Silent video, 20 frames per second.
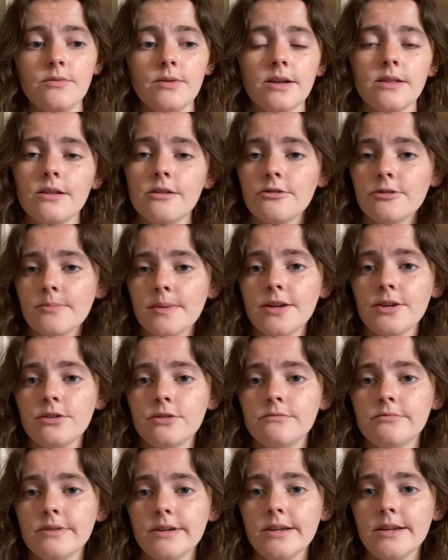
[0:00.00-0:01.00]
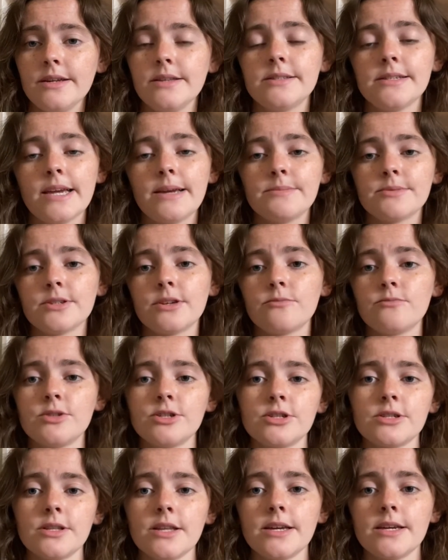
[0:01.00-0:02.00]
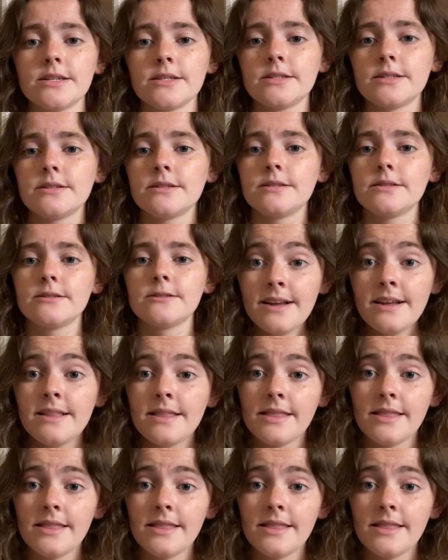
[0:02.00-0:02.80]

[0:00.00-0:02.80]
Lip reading: along with my Goodreads, Amazon wishlist.